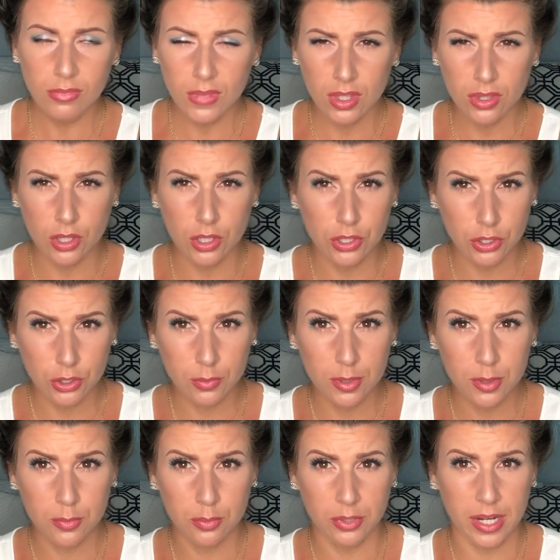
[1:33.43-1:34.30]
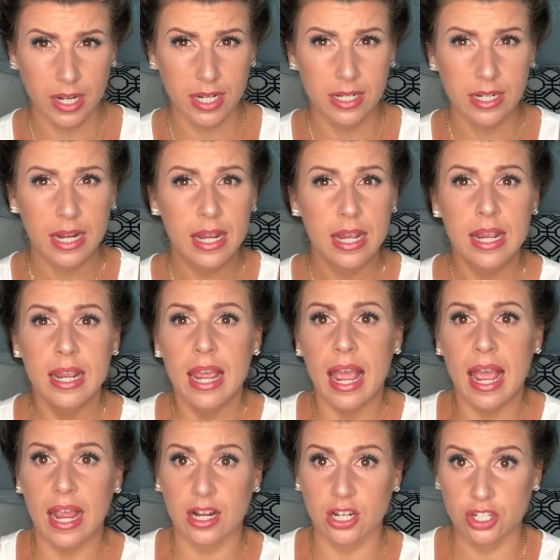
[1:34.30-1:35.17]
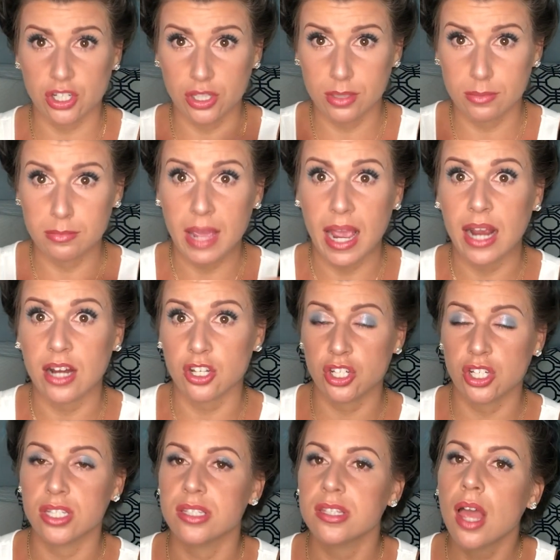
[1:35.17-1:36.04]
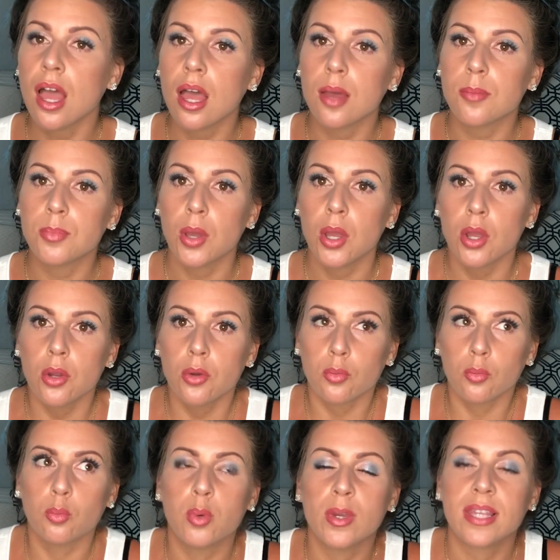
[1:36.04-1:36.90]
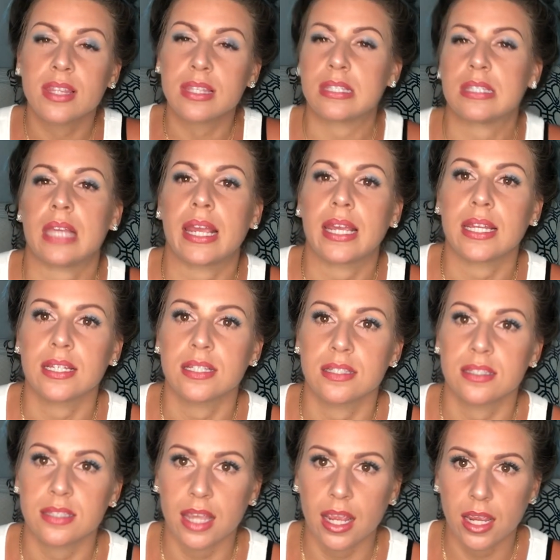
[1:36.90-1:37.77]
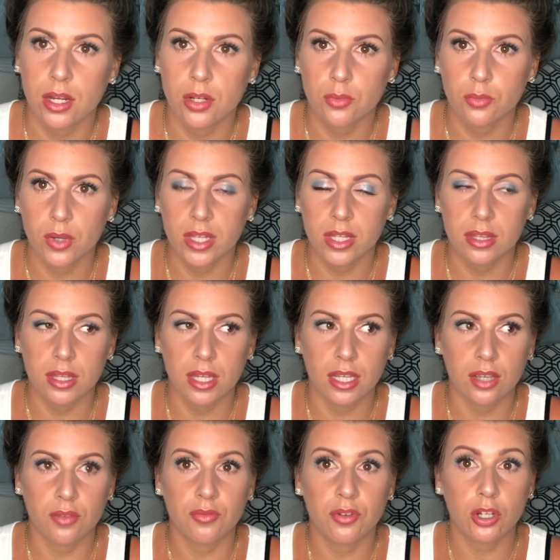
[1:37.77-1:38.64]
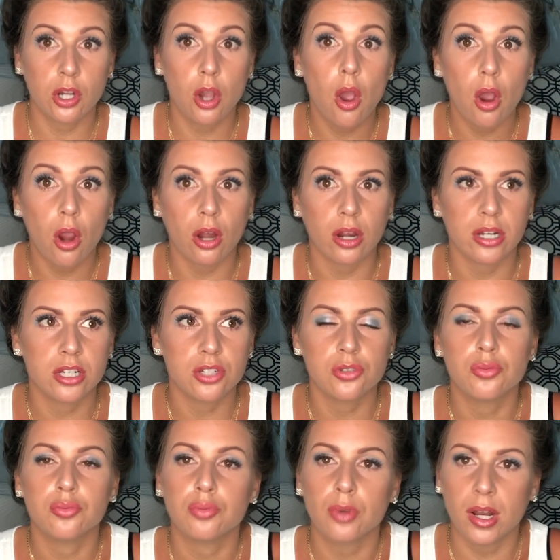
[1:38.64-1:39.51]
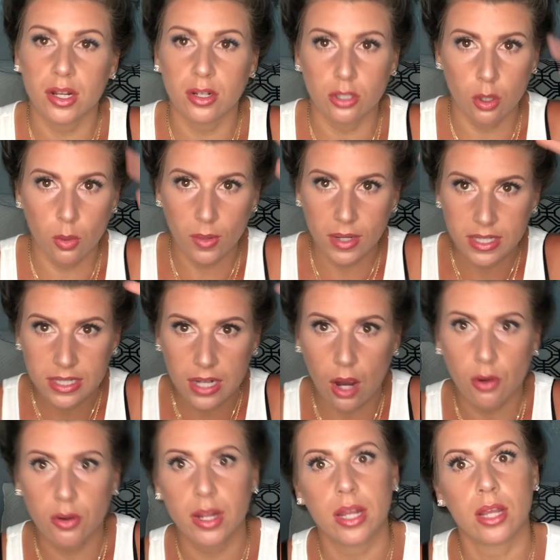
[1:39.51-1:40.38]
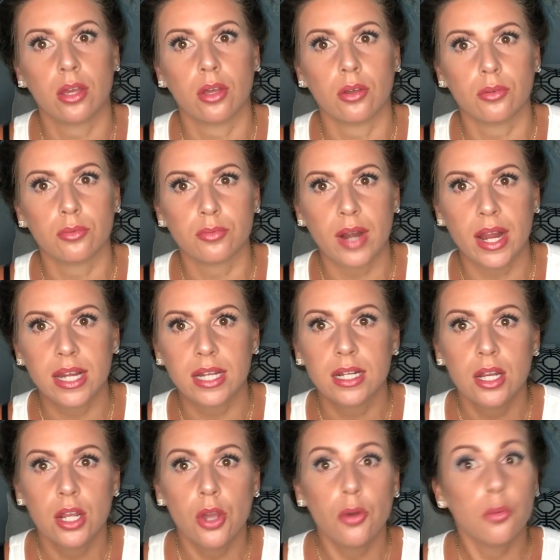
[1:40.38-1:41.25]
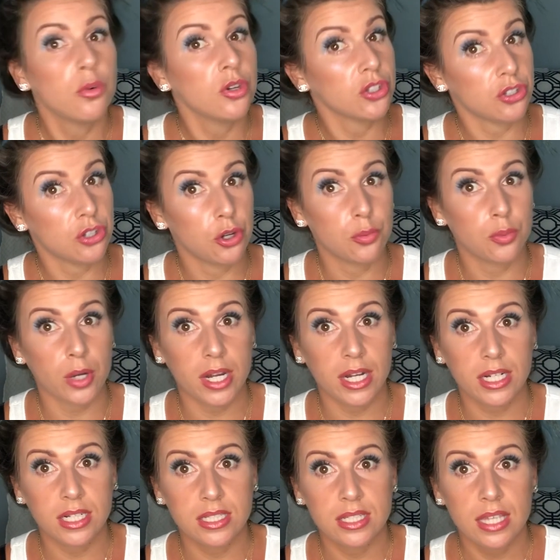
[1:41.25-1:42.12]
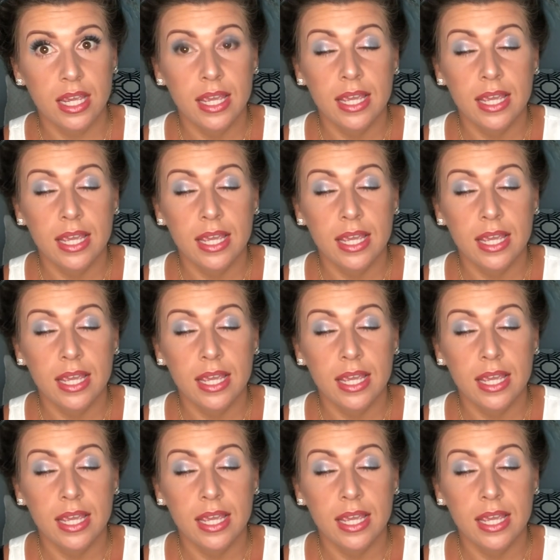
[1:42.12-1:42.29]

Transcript: the human brain actually matches up with science, and with like if a car is going down a hill, right, with no brakes,